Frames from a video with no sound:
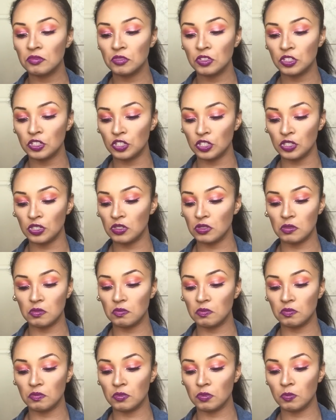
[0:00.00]
and
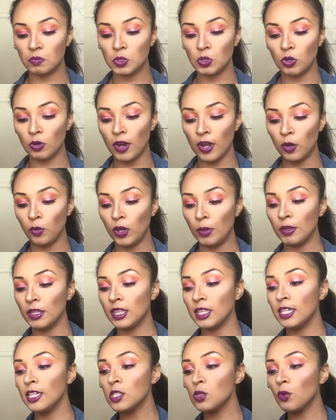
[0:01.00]
just do it right away.
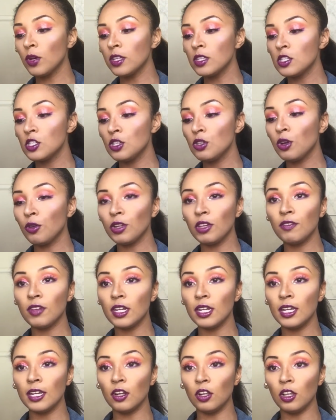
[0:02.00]
But these ones, you don't
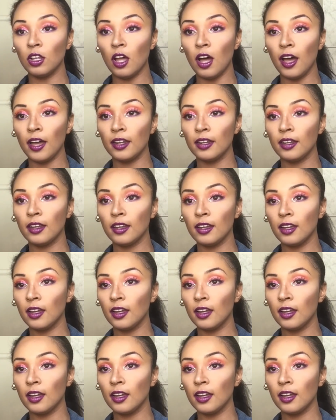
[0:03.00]
even need a lot,